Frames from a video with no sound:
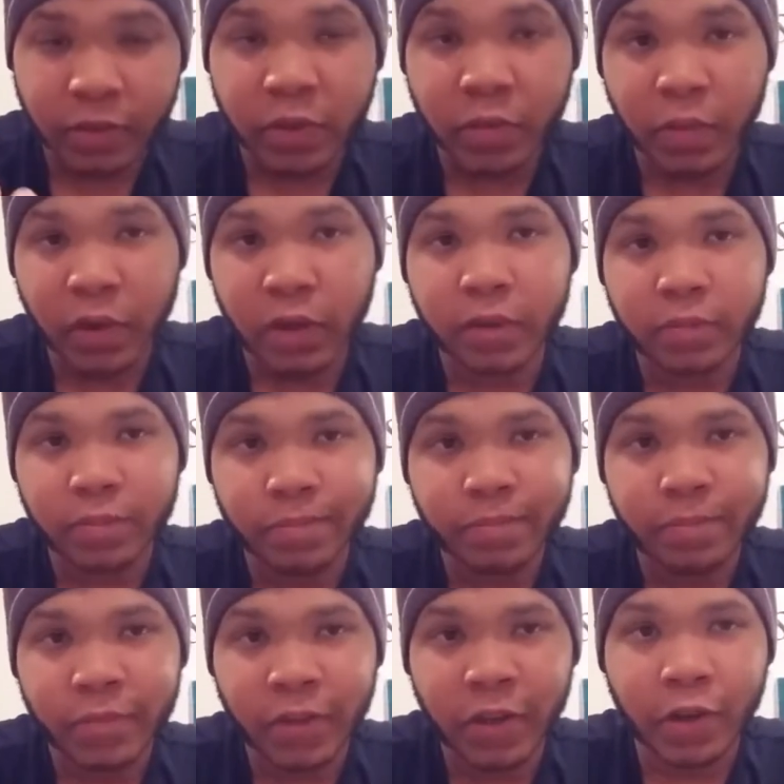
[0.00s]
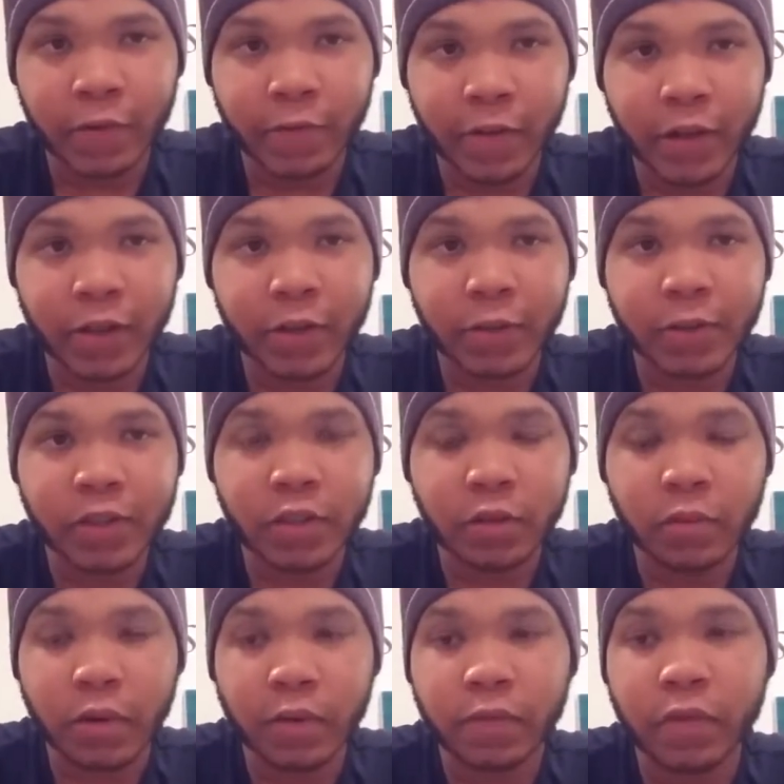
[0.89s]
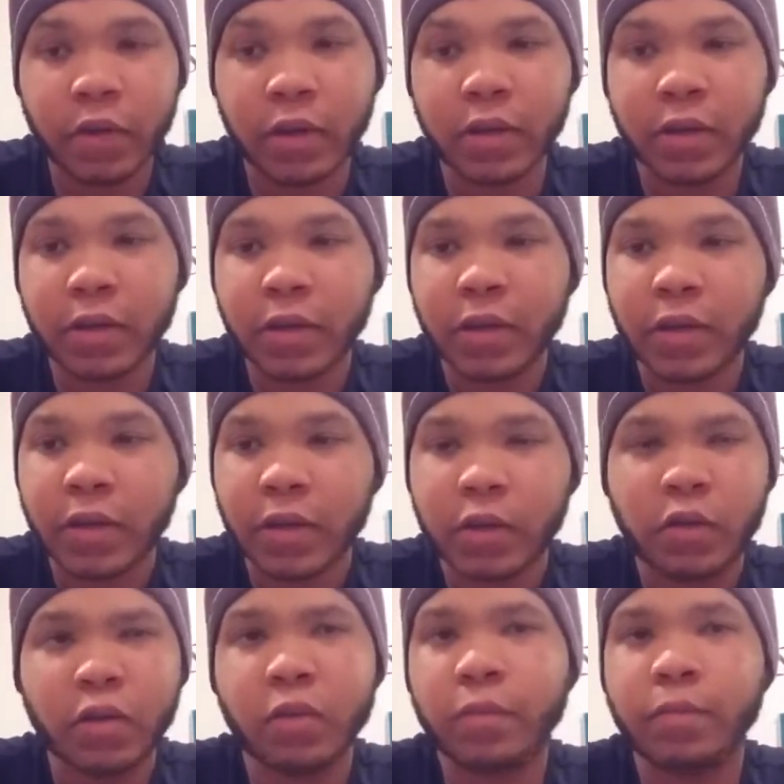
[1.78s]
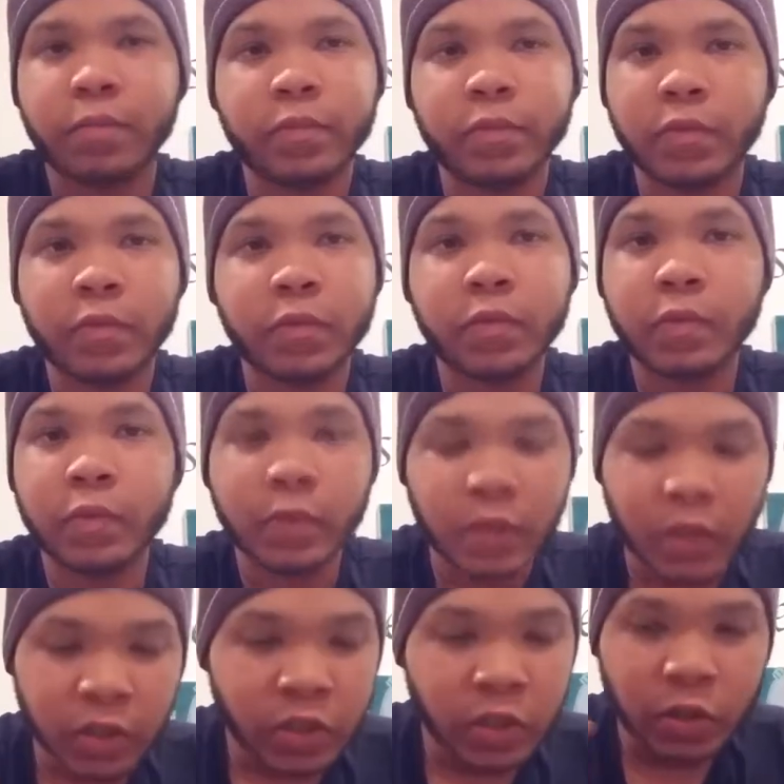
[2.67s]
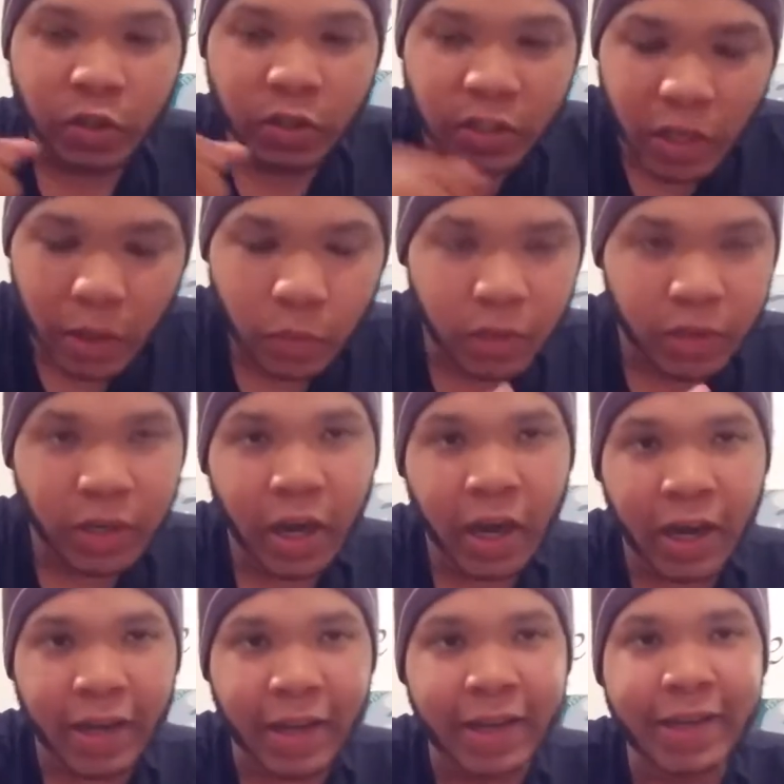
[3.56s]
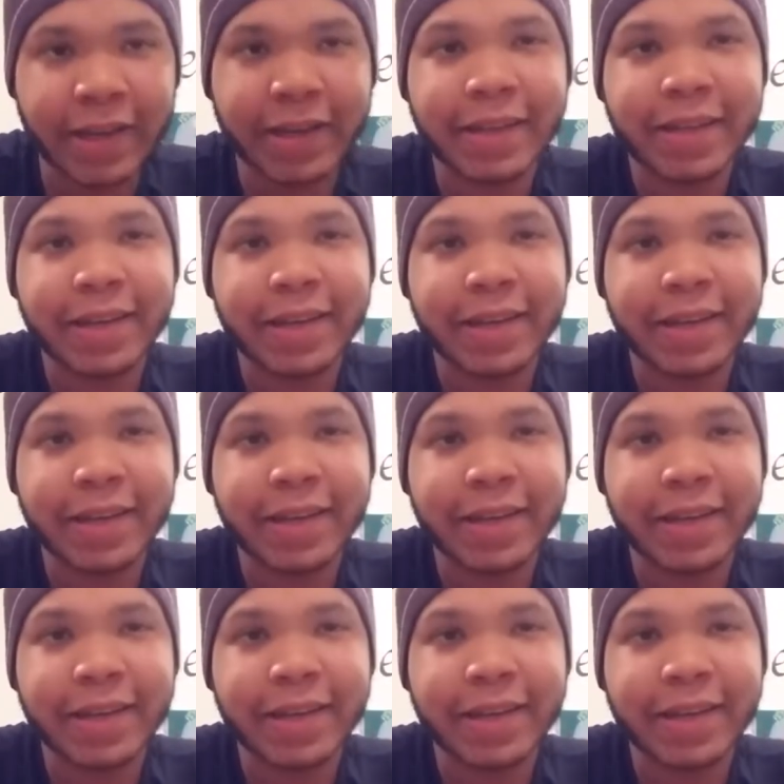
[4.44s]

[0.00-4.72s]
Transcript: Jamal Dina Valdo is still my friend until the day we die.